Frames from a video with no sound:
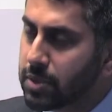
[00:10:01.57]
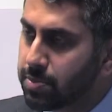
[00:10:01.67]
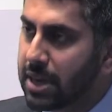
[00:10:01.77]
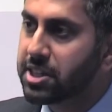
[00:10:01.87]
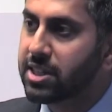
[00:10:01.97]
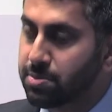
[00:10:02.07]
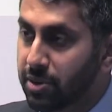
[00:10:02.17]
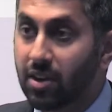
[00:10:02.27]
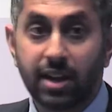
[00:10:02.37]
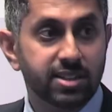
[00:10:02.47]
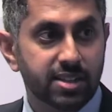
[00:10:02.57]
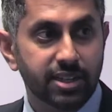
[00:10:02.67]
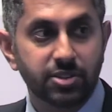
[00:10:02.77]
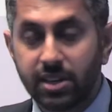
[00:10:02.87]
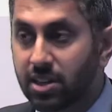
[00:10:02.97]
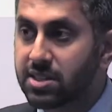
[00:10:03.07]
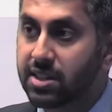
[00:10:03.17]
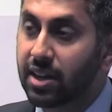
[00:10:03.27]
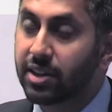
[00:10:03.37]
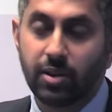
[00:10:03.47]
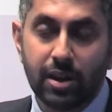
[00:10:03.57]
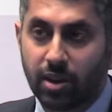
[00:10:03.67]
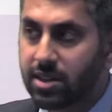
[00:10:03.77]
specialist providers like Readiness and other great